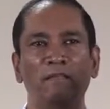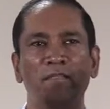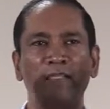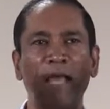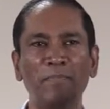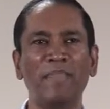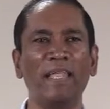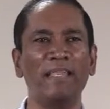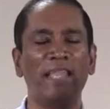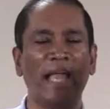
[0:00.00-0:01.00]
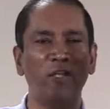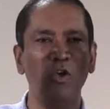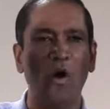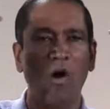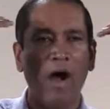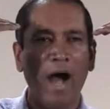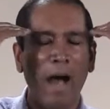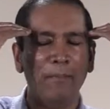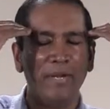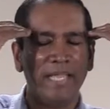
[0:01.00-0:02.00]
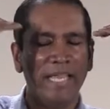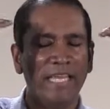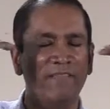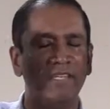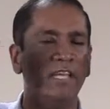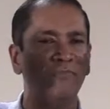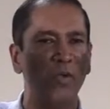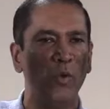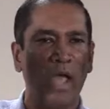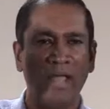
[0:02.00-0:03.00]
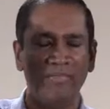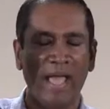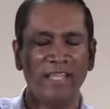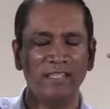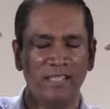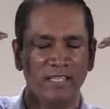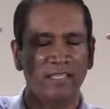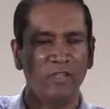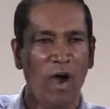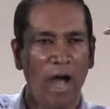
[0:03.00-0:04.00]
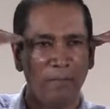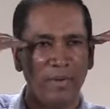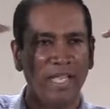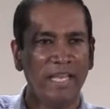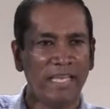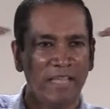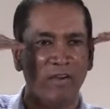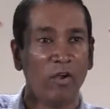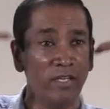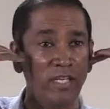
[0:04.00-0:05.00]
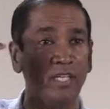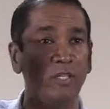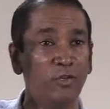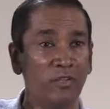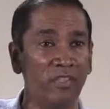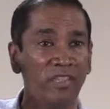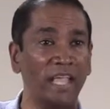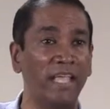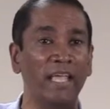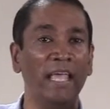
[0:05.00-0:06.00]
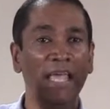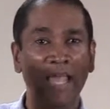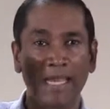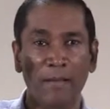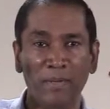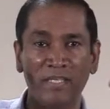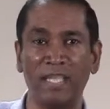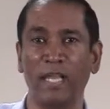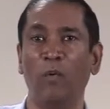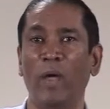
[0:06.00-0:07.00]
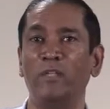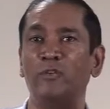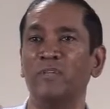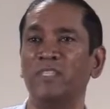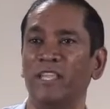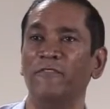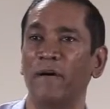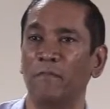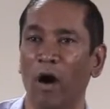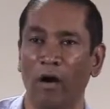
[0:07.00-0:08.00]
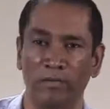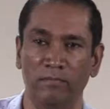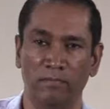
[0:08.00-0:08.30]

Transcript: something that your upbringing never did for you, and that is this: your upbringing never conditioned you to think in a particular way to receive from God.